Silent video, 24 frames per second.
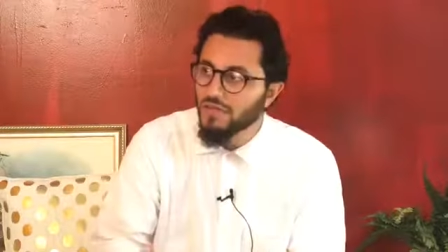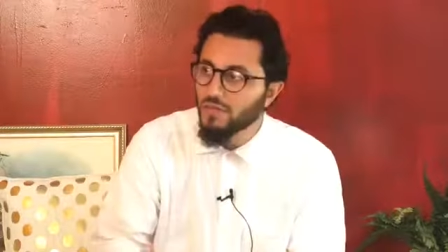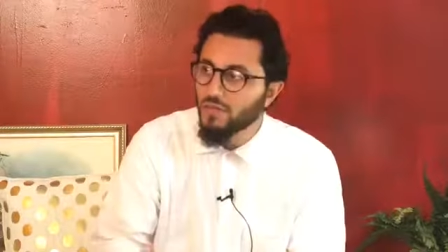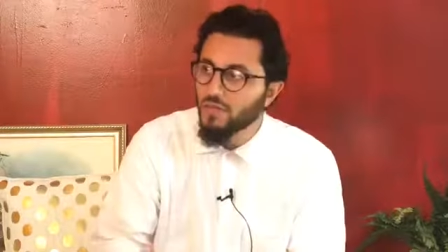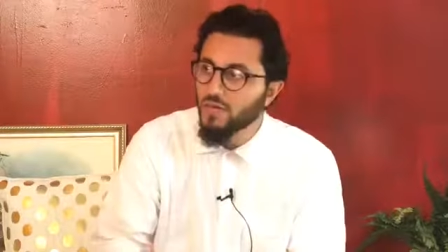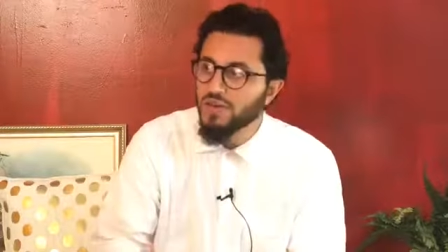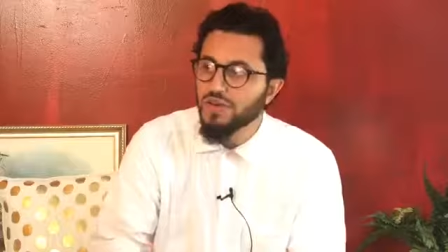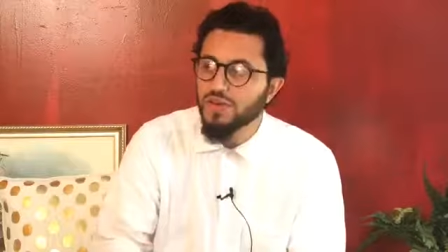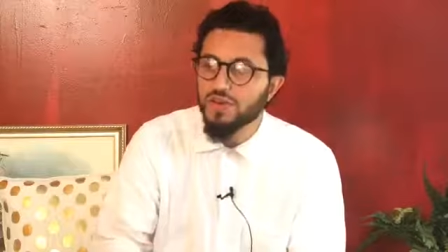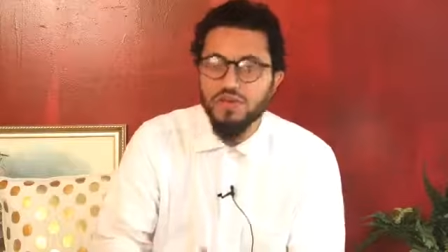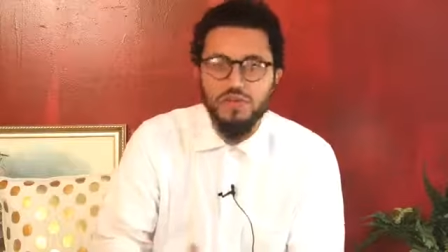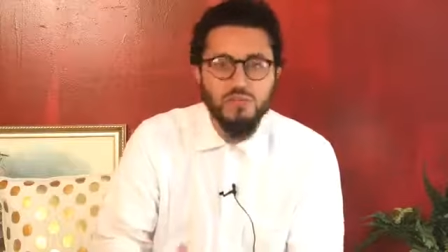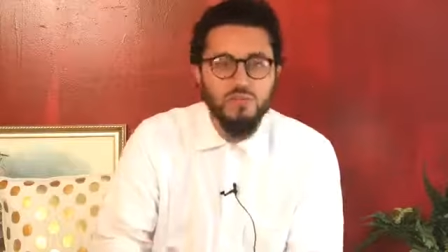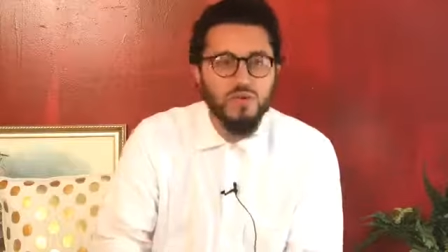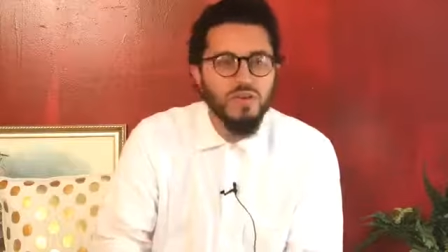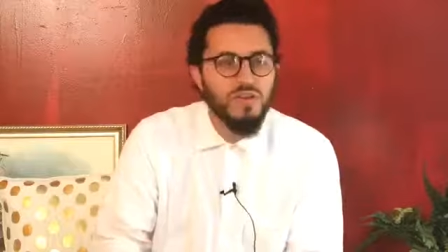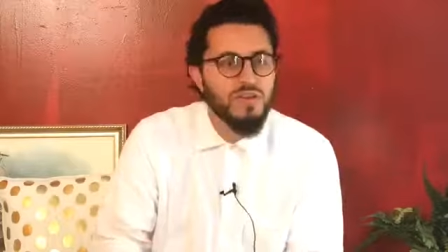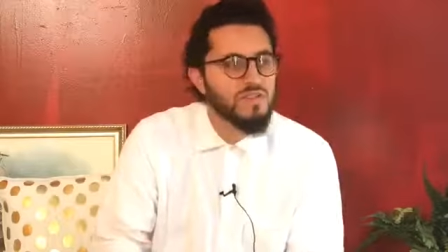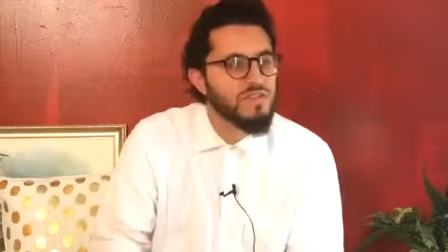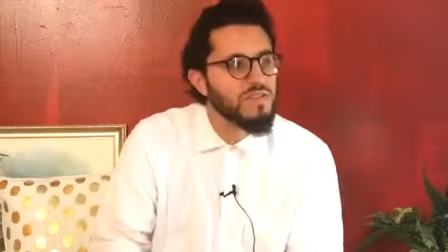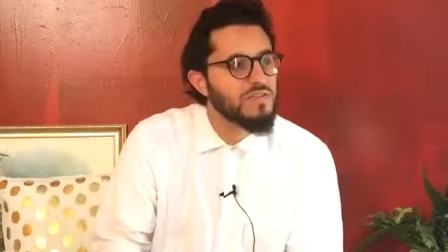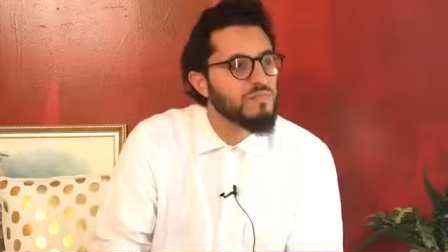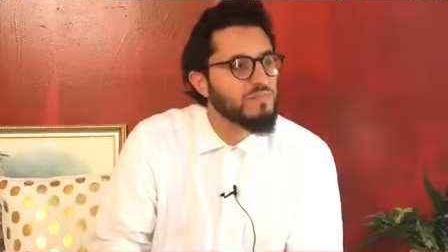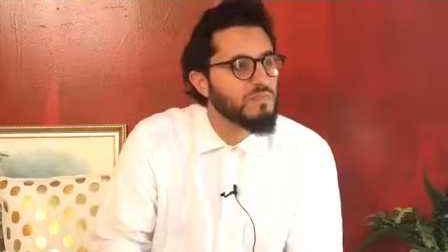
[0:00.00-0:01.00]
What did he, what
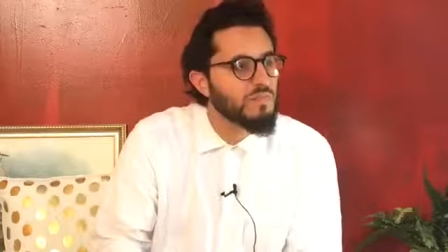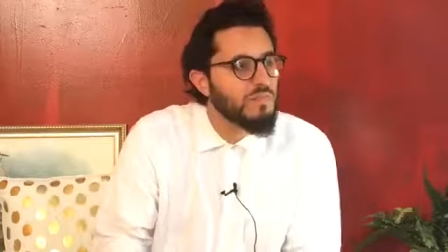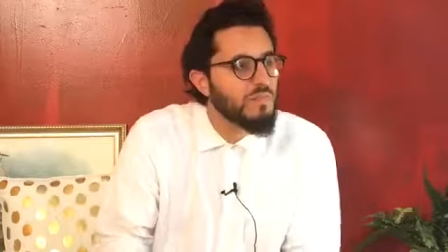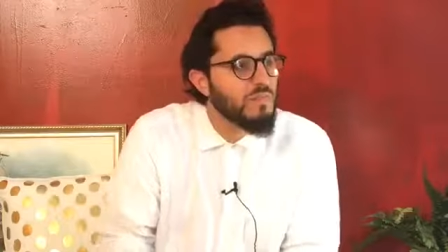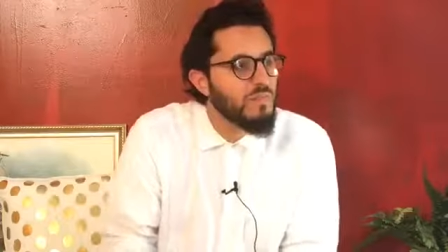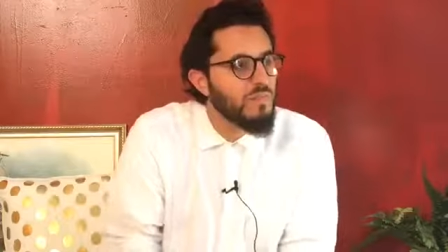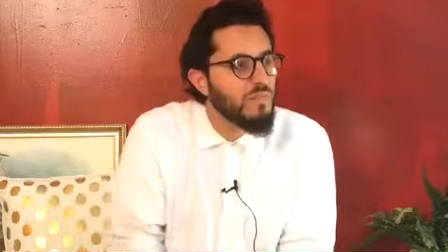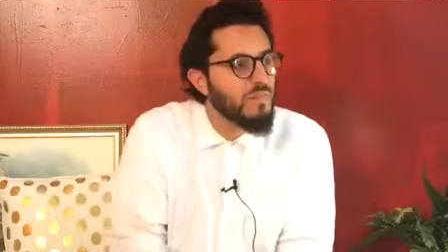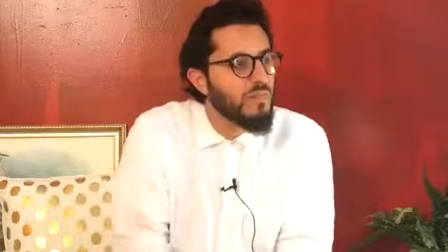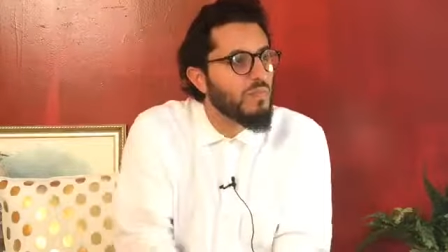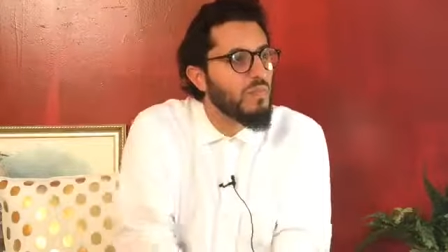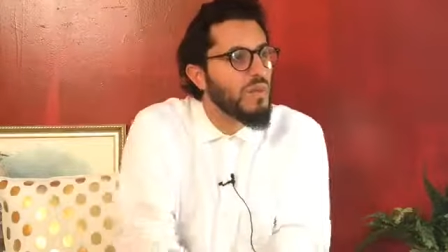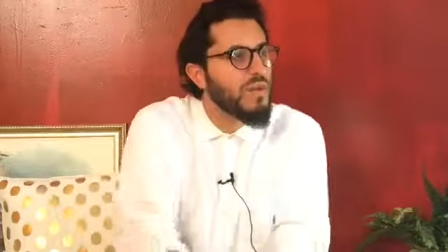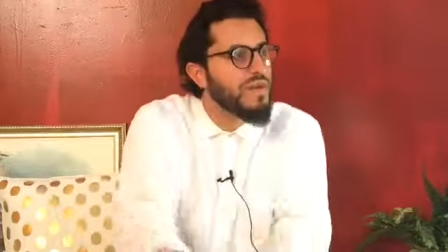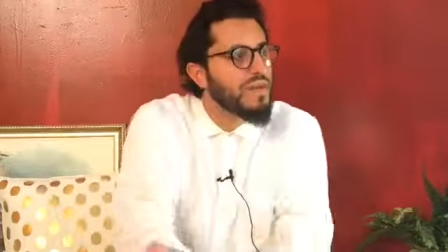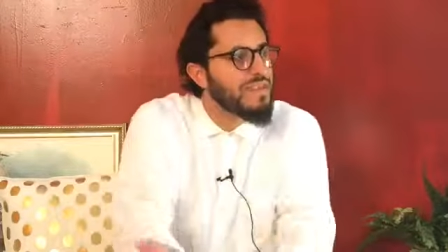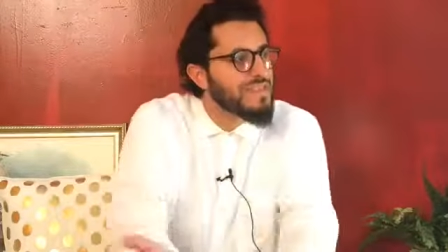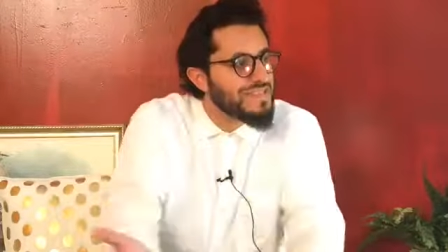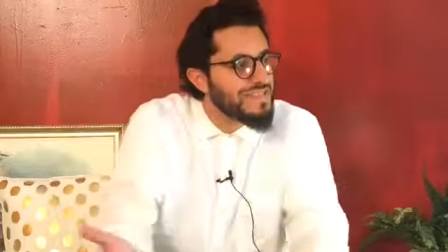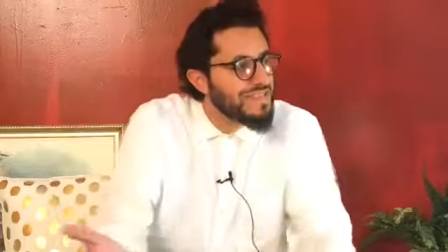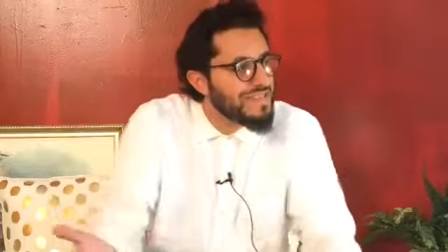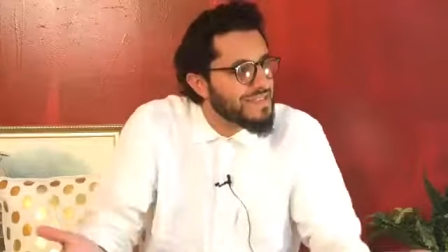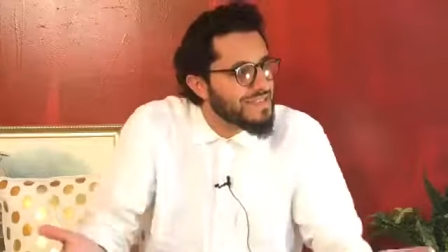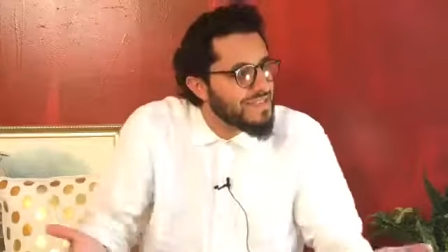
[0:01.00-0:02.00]
is his what
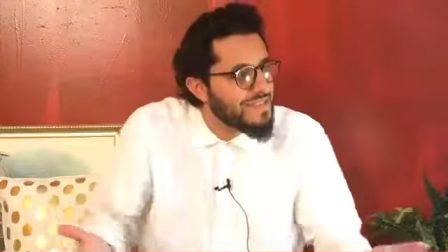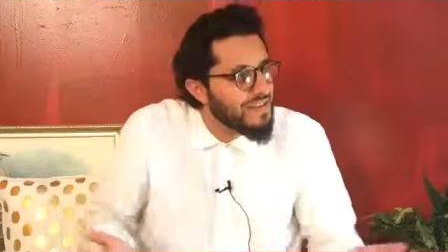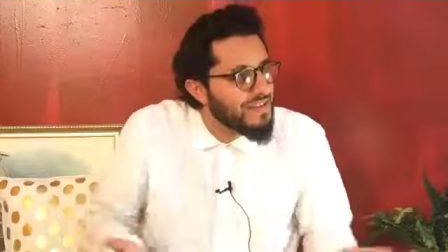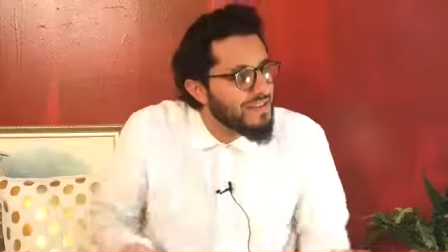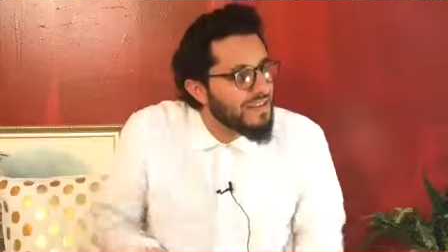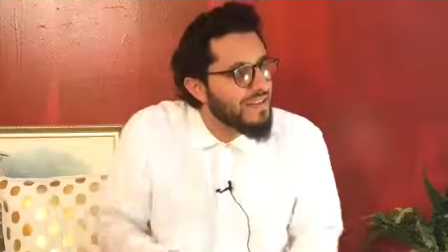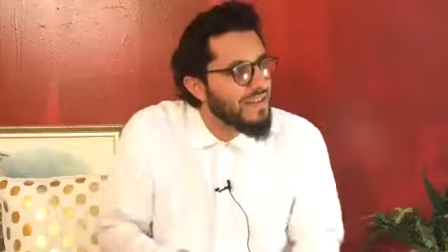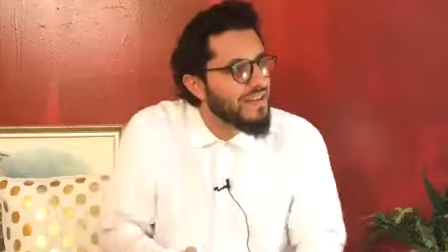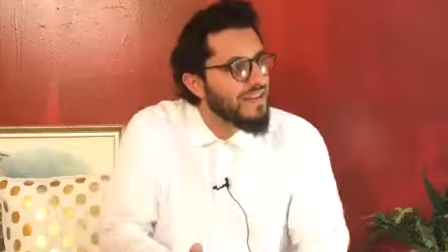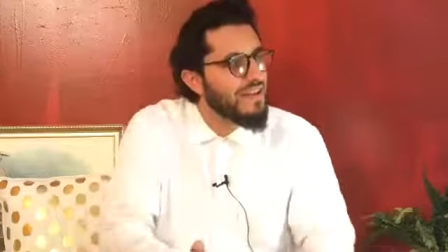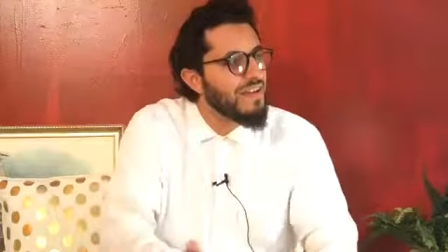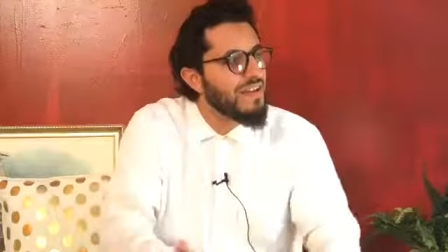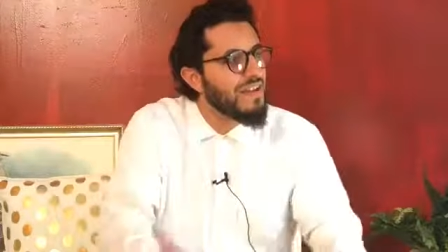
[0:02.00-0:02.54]
is his the